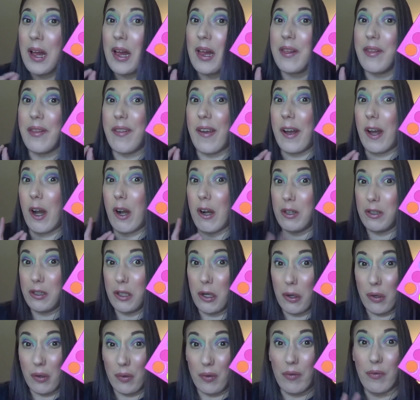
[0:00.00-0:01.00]
They are
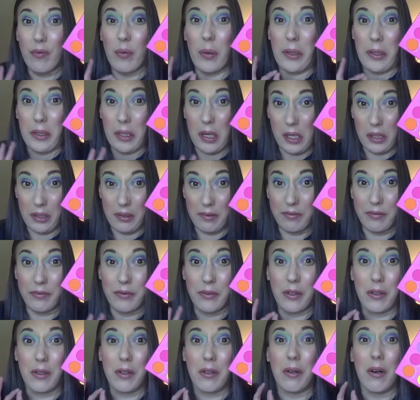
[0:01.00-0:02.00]
known for
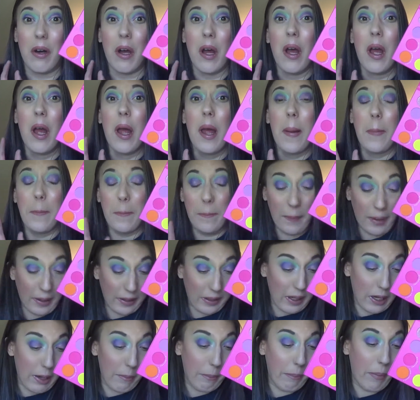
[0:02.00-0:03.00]
colorful
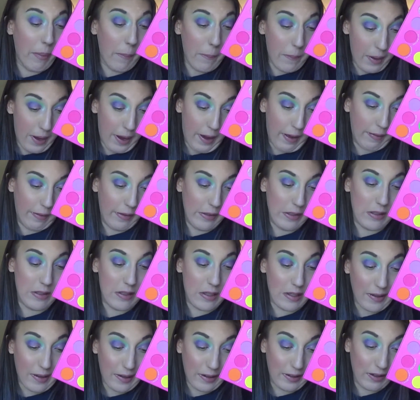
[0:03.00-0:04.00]
makeup
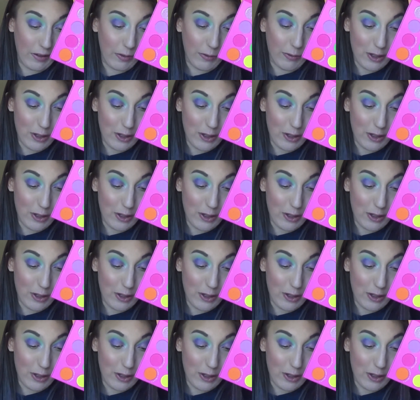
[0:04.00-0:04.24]
palettes, that is for